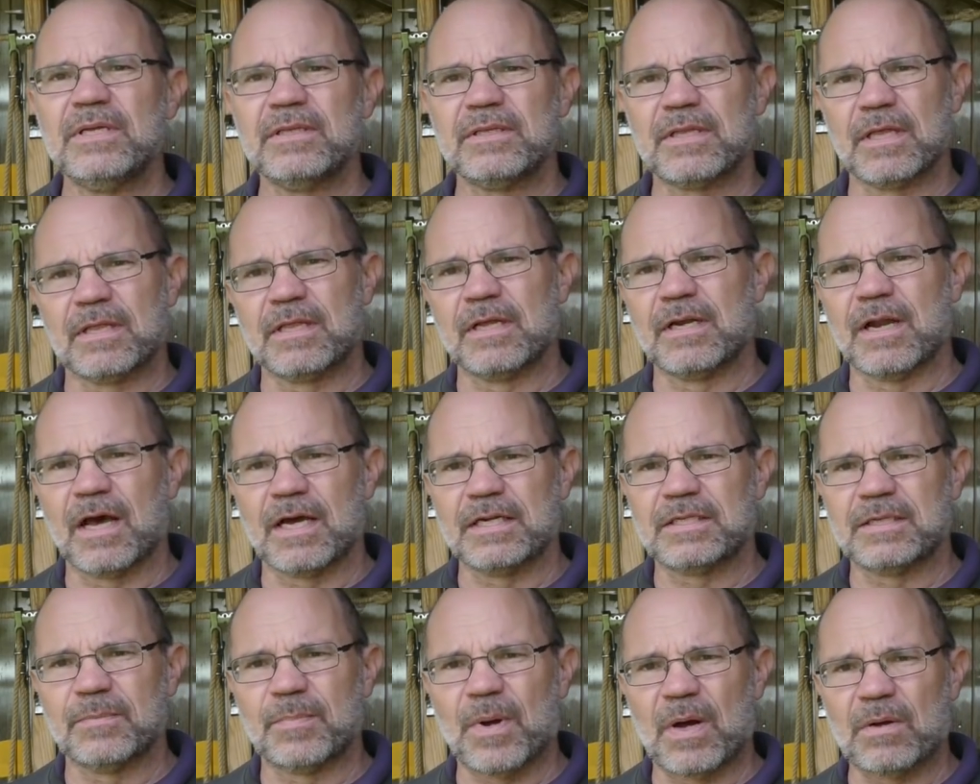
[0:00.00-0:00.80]
than the
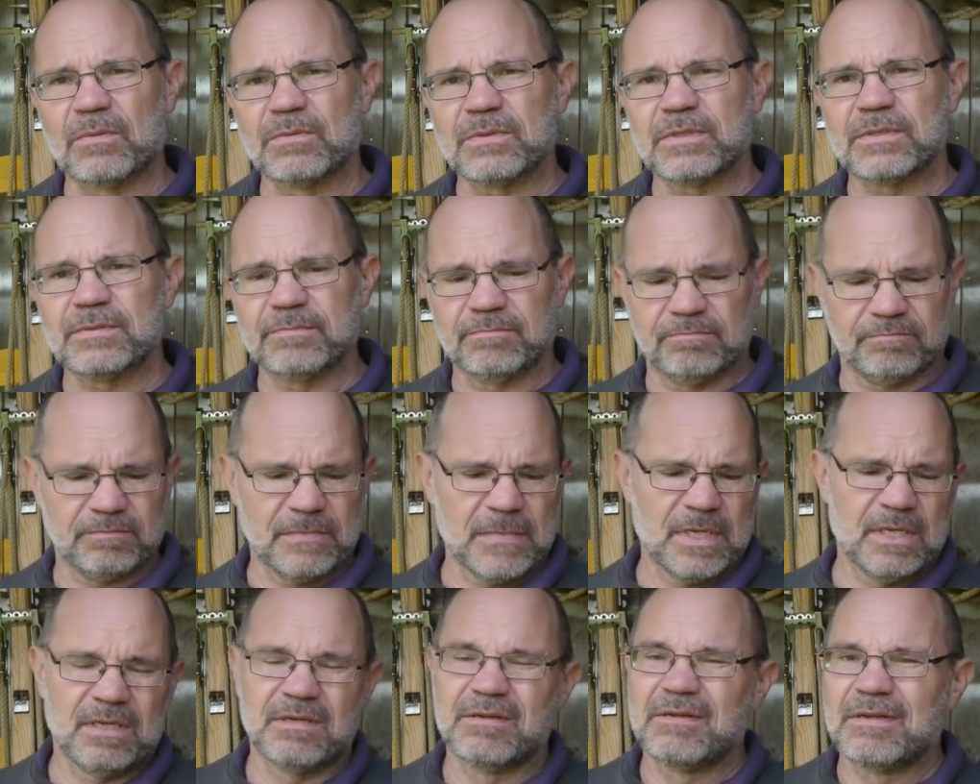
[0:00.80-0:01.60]
lighter bolts.
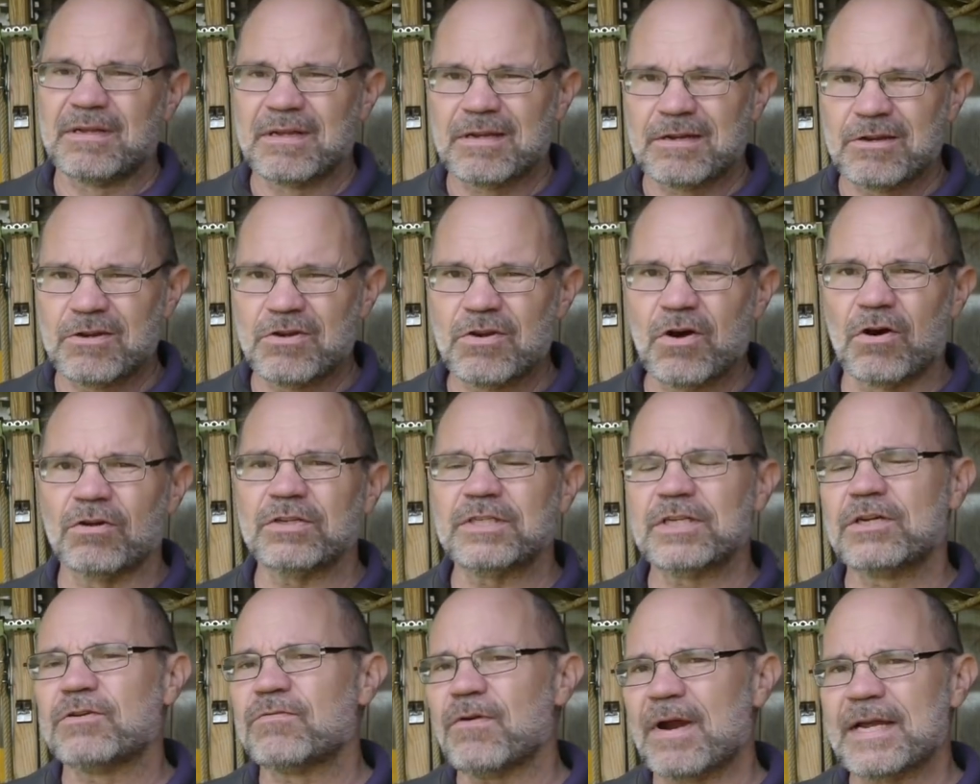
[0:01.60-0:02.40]
Not
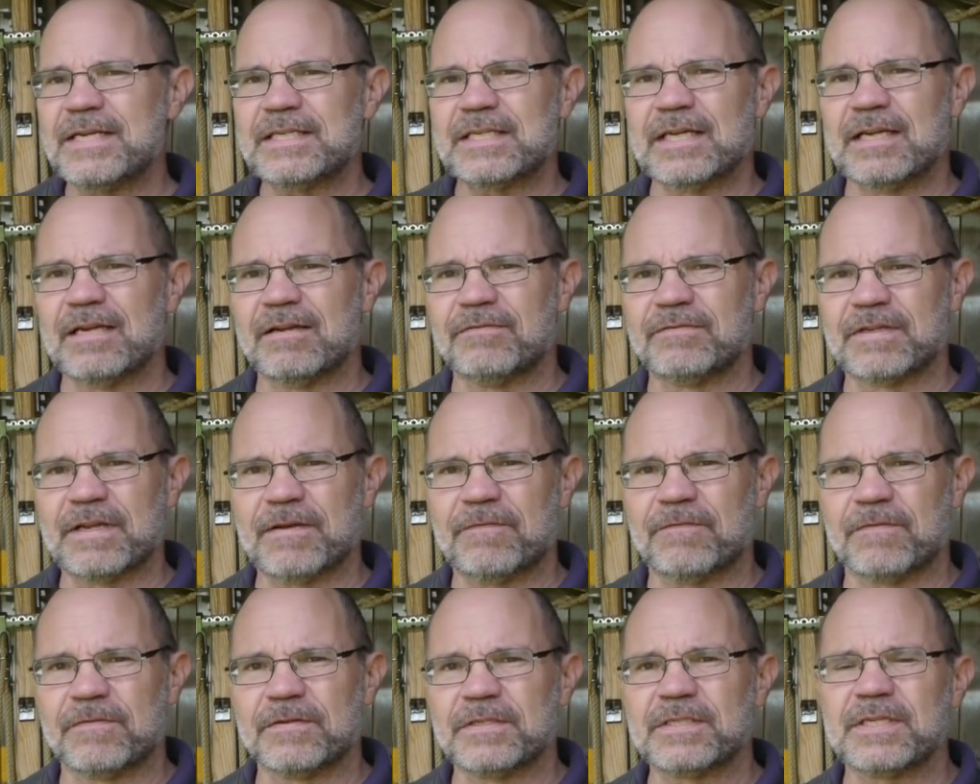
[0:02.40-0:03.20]
a great deal of
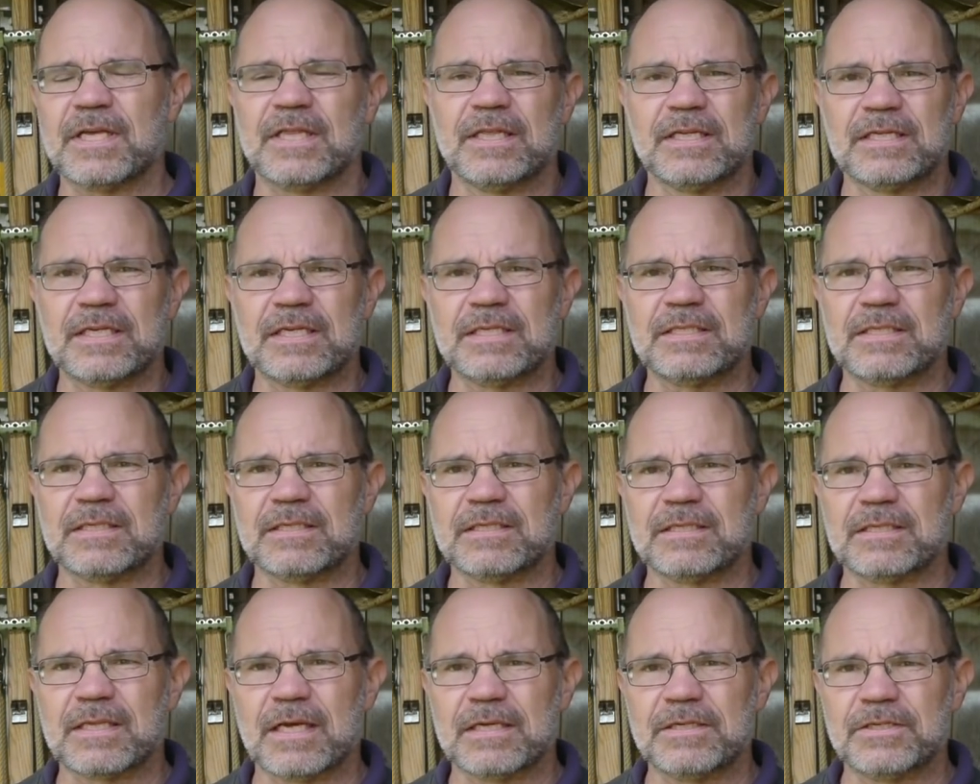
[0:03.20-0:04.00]
difference in the
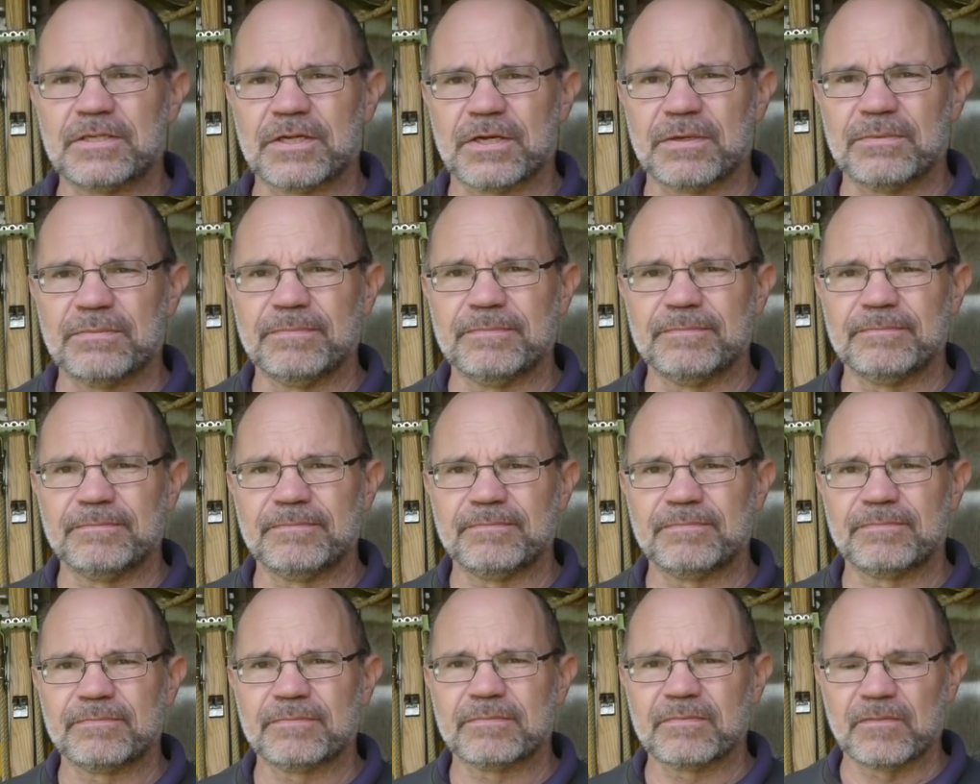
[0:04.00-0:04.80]
distance they shoot.
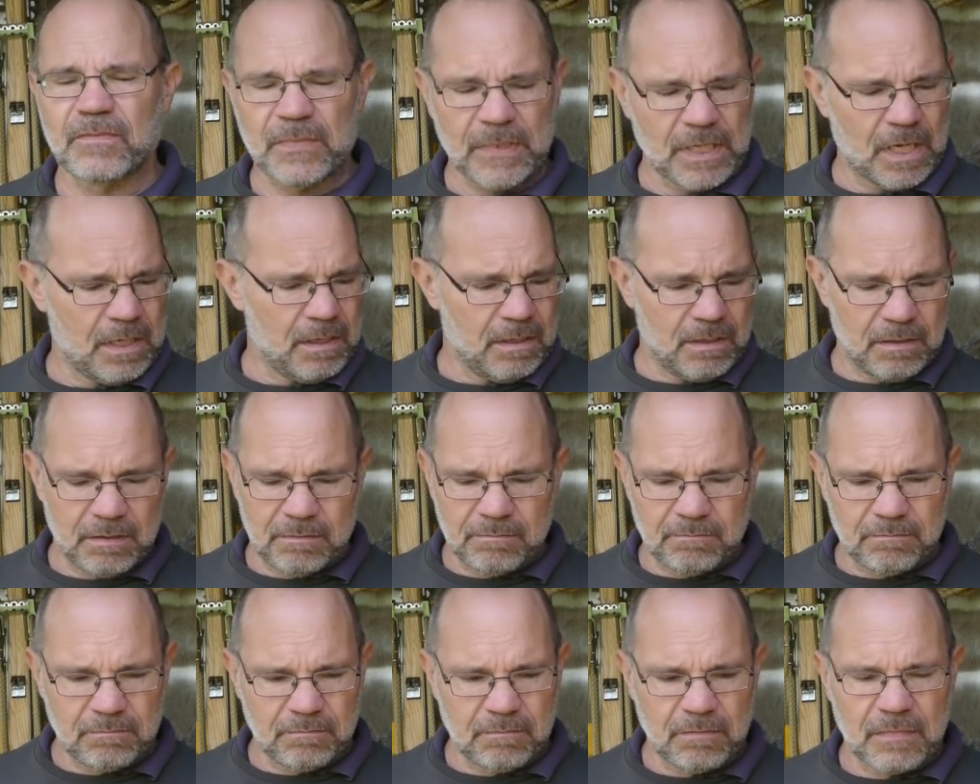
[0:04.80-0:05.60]

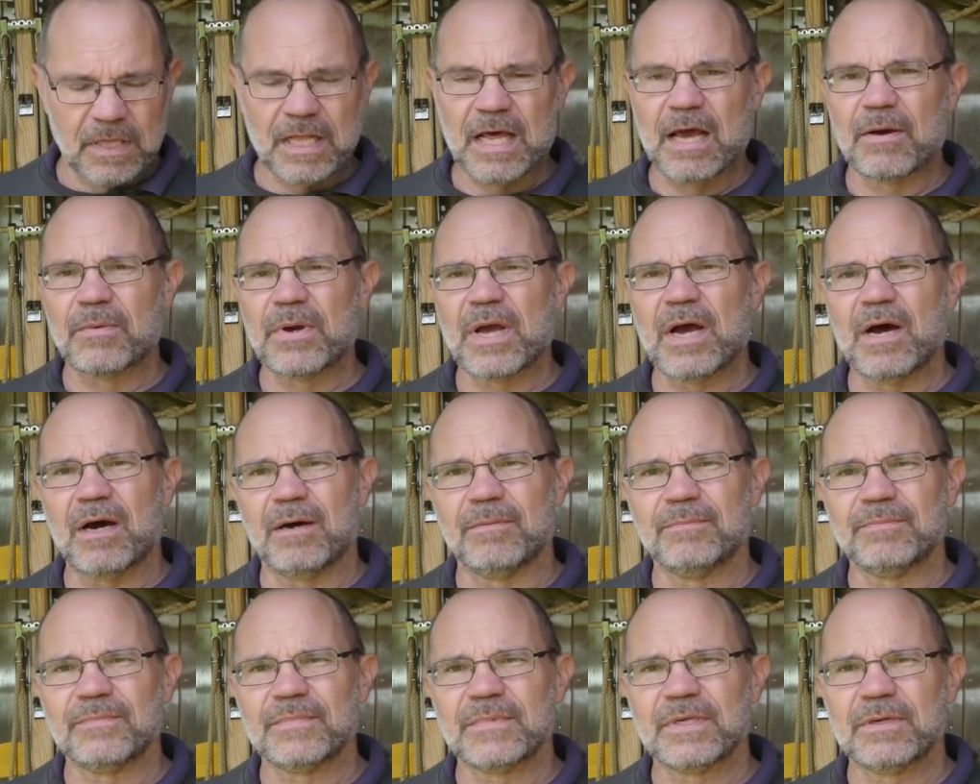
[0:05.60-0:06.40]
There we are.
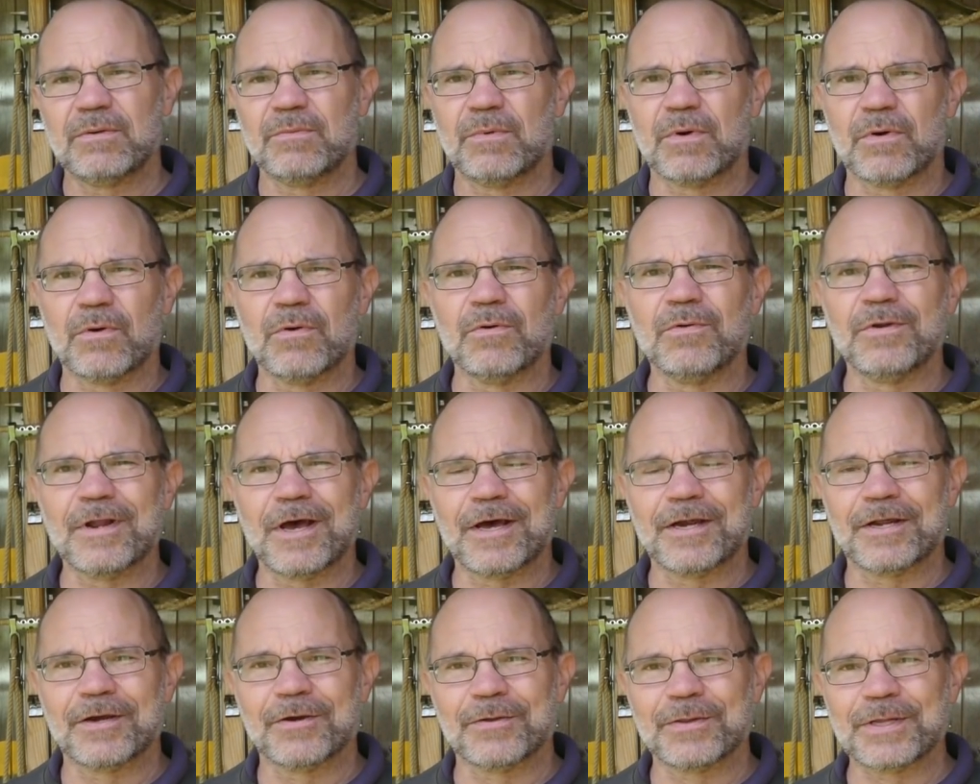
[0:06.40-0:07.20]
We're all
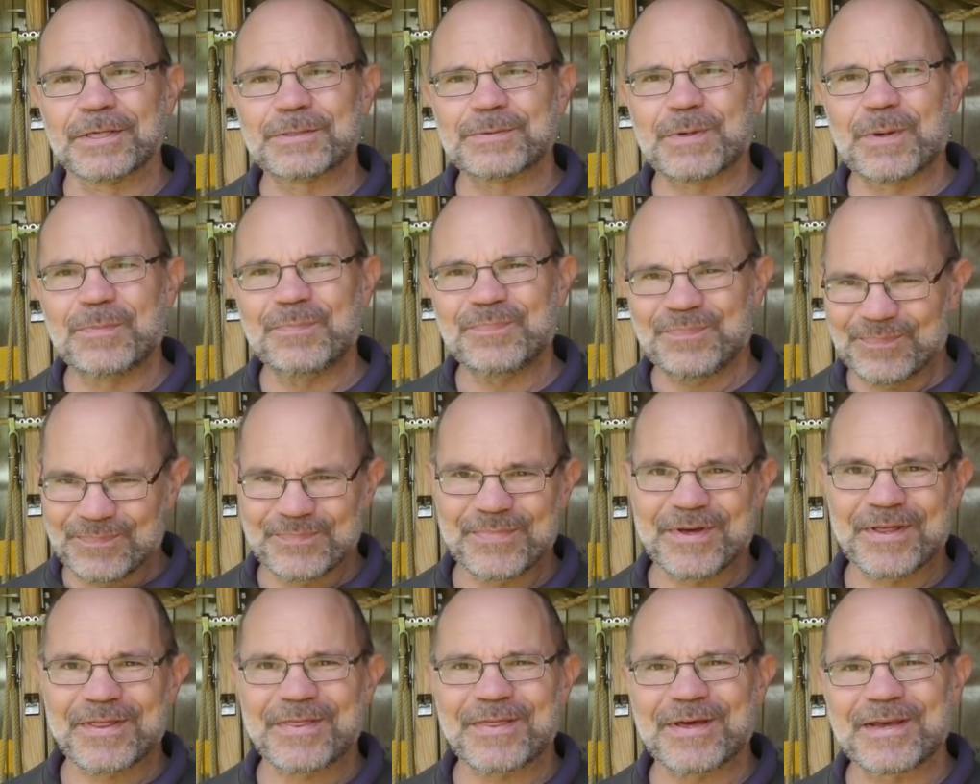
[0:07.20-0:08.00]
learning on this one,
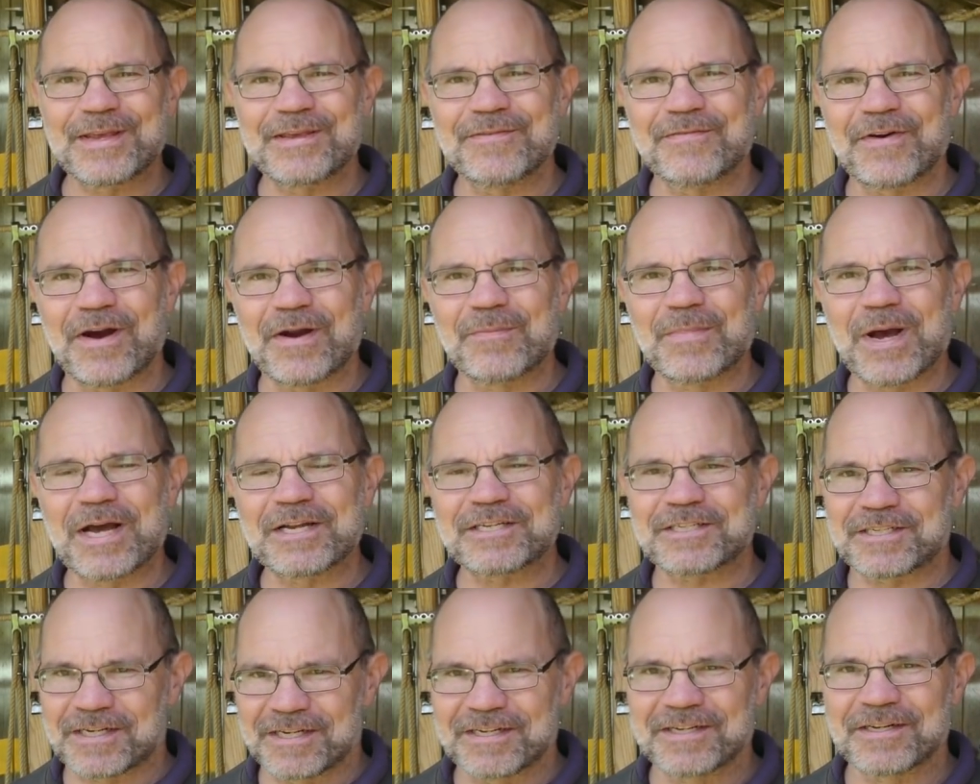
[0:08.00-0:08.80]
but thank you very
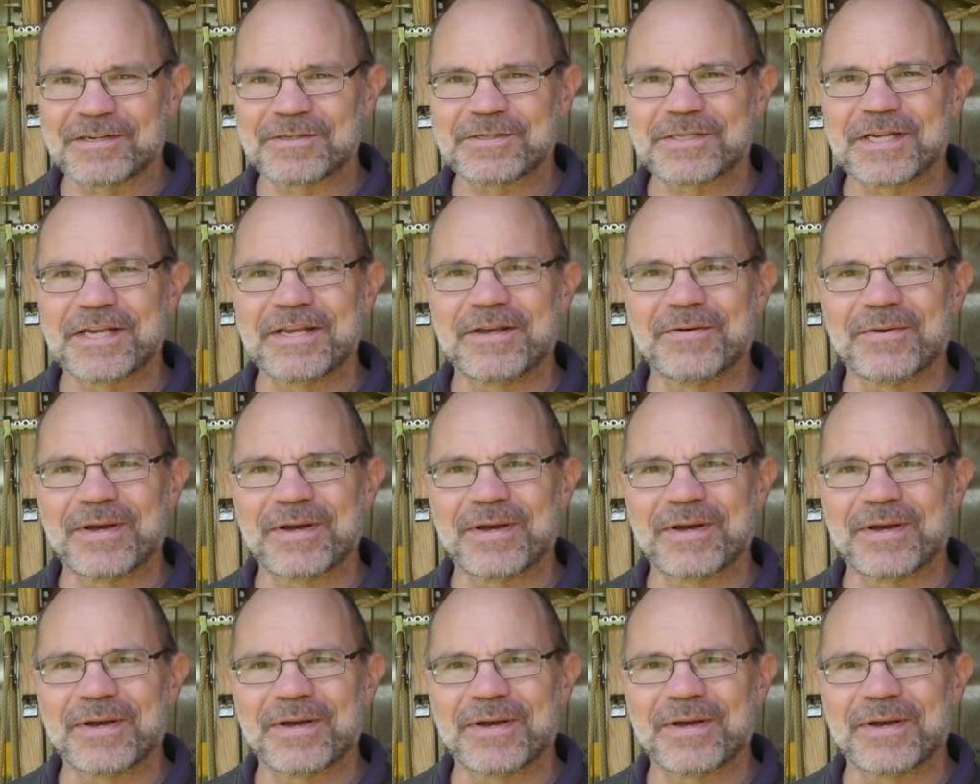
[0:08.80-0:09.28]
much and I'll see you